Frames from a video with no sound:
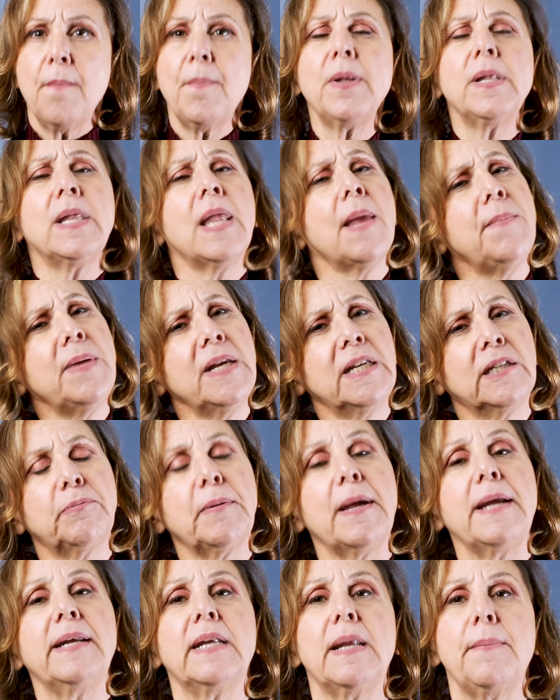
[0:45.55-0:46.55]
but let me
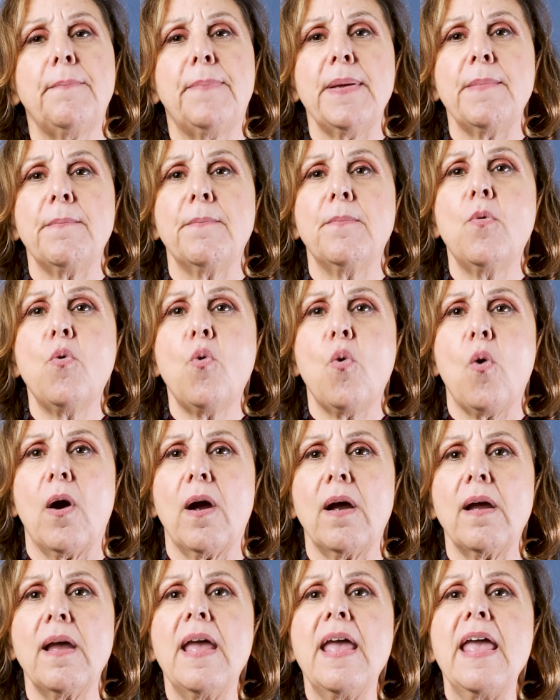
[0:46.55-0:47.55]
explain it a bit
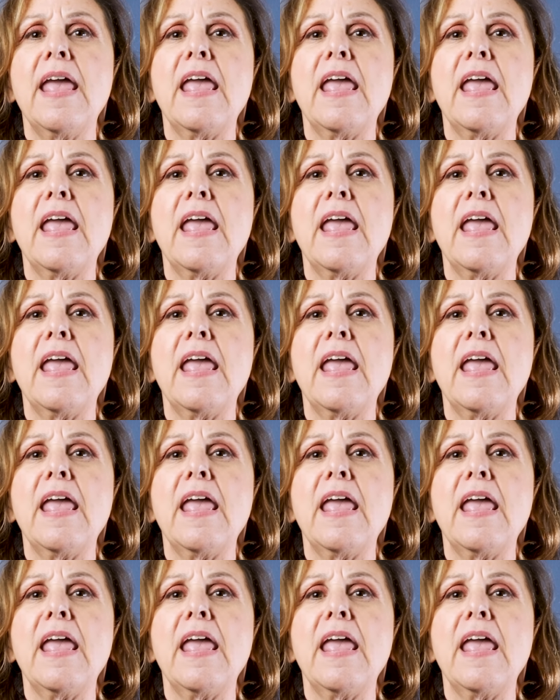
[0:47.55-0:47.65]
more